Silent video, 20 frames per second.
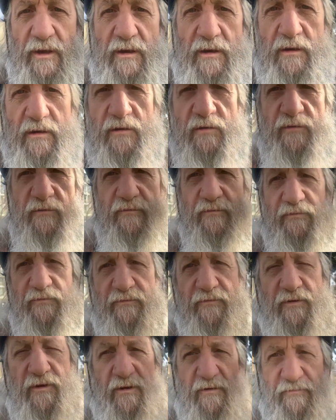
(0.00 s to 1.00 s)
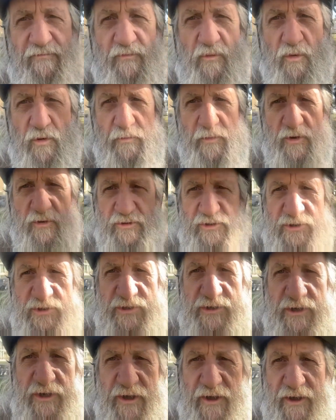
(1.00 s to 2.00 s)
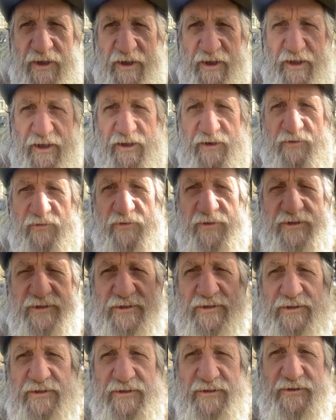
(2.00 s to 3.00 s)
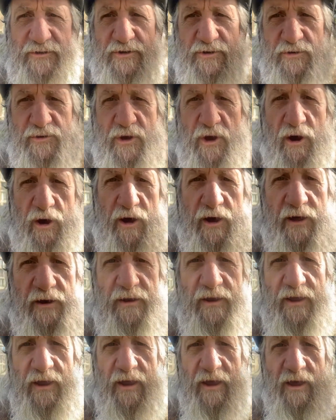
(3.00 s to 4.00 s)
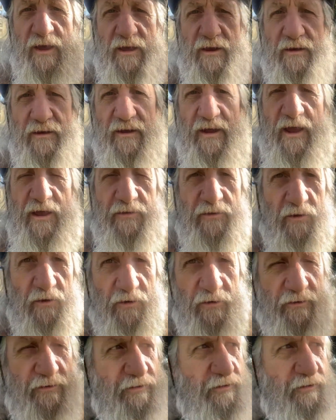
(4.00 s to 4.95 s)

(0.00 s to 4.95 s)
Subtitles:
of foremost interest to God and at the heart of the